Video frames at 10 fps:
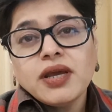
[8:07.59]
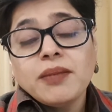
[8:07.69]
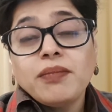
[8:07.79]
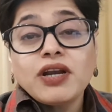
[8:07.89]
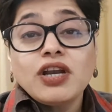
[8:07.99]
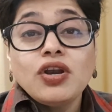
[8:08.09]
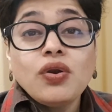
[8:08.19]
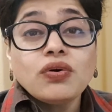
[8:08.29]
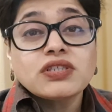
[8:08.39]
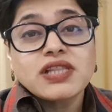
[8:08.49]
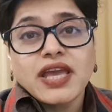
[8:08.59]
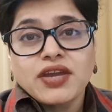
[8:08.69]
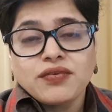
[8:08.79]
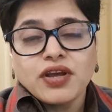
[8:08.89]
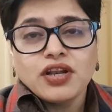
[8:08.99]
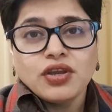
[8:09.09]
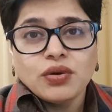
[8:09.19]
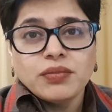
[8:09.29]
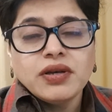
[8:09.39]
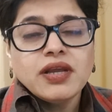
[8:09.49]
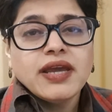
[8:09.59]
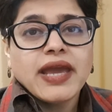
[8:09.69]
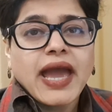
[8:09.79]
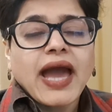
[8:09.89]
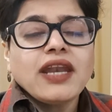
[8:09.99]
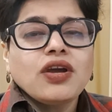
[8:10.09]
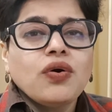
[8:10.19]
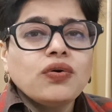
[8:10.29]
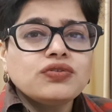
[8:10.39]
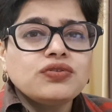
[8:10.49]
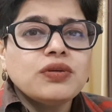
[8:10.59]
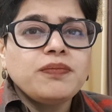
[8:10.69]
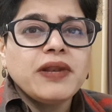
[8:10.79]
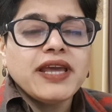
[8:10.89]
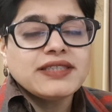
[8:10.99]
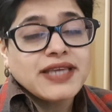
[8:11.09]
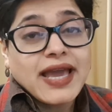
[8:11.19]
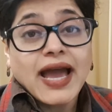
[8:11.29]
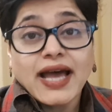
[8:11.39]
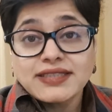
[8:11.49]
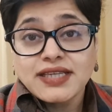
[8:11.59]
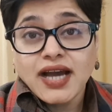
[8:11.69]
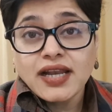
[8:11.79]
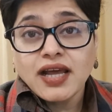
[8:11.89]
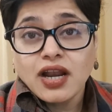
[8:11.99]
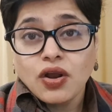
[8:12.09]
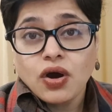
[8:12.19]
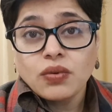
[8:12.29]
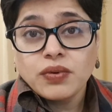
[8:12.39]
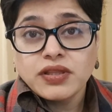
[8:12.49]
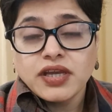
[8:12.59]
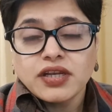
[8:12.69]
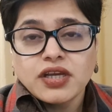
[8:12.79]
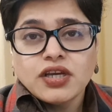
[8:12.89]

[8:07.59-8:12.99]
but looks like real human, and goes to the place, has gun along with it.